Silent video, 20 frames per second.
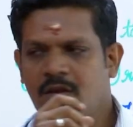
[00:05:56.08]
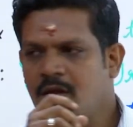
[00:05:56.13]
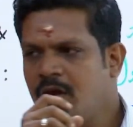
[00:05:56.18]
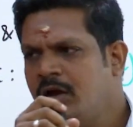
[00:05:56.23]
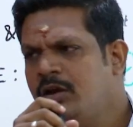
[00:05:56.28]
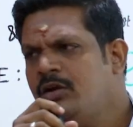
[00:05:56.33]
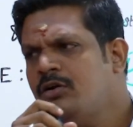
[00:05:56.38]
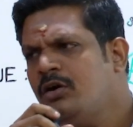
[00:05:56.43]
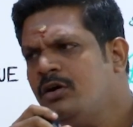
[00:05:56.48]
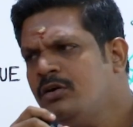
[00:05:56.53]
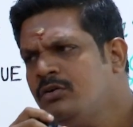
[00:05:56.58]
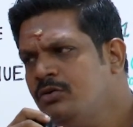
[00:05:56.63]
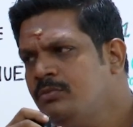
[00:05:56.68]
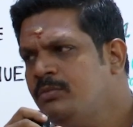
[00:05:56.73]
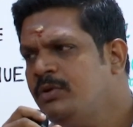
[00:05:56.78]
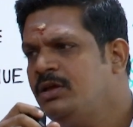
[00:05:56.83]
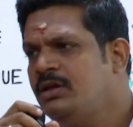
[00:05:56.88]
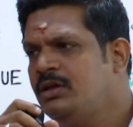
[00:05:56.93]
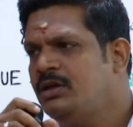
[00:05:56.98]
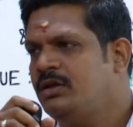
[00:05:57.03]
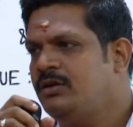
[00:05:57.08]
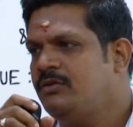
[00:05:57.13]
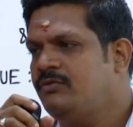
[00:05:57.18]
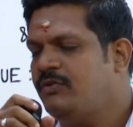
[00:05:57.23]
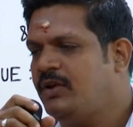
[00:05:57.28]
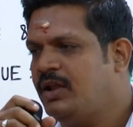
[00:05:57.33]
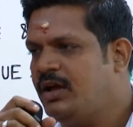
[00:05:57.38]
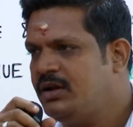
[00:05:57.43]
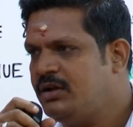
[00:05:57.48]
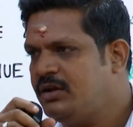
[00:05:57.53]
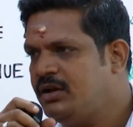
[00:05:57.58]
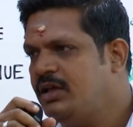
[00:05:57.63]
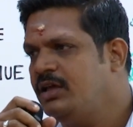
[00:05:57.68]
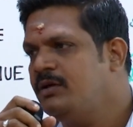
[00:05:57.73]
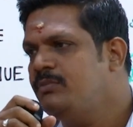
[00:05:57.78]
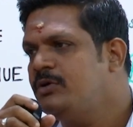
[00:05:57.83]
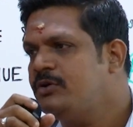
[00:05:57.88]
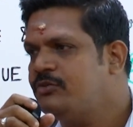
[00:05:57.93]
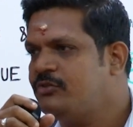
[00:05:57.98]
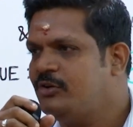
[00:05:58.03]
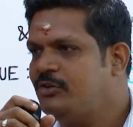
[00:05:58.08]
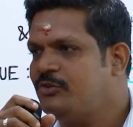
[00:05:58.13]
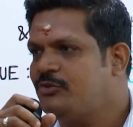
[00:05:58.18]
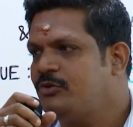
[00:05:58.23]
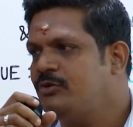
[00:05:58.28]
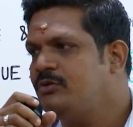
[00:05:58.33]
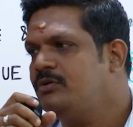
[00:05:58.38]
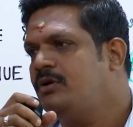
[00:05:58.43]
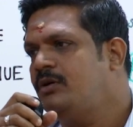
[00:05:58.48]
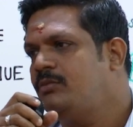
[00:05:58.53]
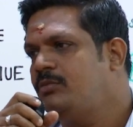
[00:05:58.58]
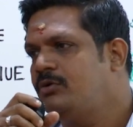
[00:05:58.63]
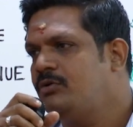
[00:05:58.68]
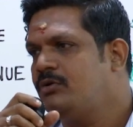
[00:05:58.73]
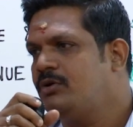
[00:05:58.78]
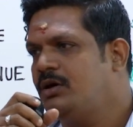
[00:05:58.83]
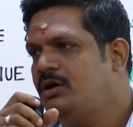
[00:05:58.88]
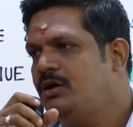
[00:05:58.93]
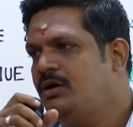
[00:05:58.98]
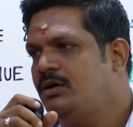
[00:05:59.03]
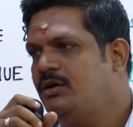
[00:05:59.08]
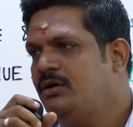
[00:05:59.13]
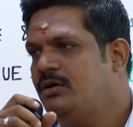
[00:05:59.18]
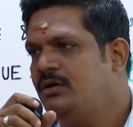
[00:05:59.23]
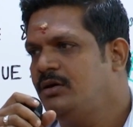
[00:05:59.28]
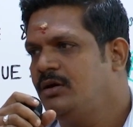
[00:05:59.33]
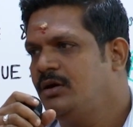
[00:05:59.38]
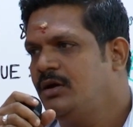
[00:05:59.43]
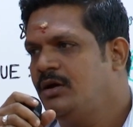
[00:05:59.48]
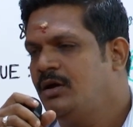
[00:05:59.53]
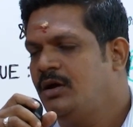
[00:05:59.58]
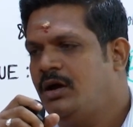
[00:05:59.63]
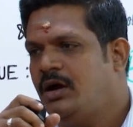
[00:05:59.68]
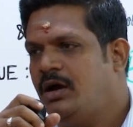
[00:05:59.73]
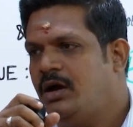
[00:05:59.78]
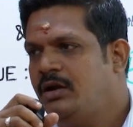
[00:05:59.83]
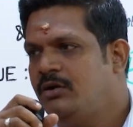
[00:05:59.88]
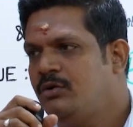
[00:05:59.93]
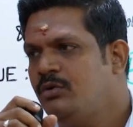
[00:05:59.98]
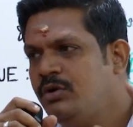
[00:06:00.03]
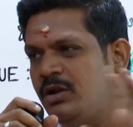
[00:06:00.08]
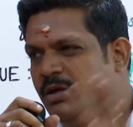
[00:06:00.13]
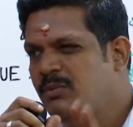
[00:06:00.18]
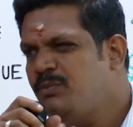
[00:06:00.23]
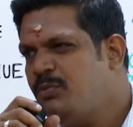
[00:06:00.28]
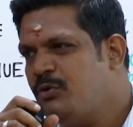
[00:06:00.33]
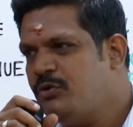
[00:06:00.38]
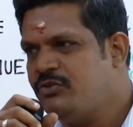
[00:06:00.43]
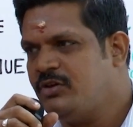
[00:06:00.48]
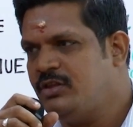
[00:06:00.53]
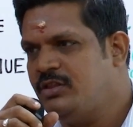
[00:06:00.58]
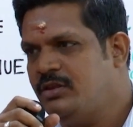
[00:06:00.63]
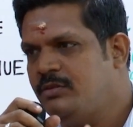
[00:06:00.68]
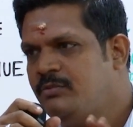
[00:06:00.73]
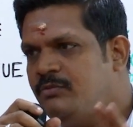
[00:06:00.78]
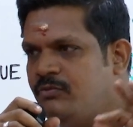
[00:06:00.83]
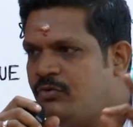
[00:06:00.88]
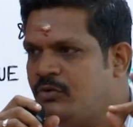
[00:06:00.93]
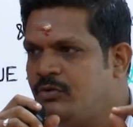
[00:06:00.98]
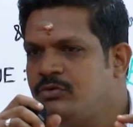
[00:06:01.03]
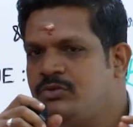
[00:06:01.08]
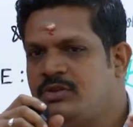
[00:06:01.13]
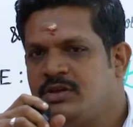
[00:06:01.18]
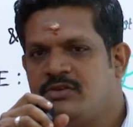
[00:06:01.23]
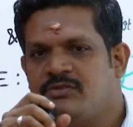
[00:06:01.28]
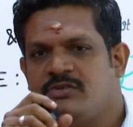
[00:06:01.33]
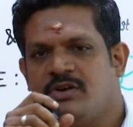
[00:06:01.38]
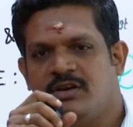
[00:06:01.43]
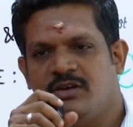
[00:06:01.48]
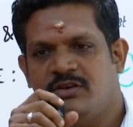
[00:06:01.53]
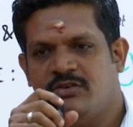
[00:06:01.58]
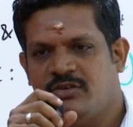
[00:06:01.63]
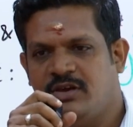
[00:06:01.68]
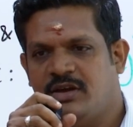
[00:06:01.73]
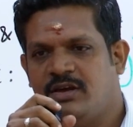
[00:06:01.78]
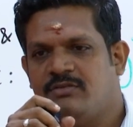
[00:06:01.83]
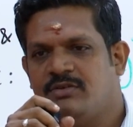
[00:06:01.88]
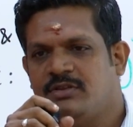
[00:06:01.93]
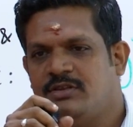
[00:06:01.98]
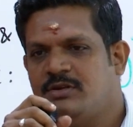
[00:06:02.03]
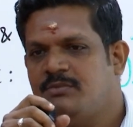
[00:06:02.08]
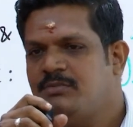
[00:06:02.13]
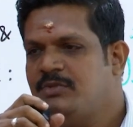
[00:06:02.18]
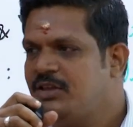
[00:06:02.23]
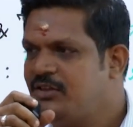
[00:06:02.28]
I talk to my flat neighbors also about... I don't impose on them. Few things I share with them.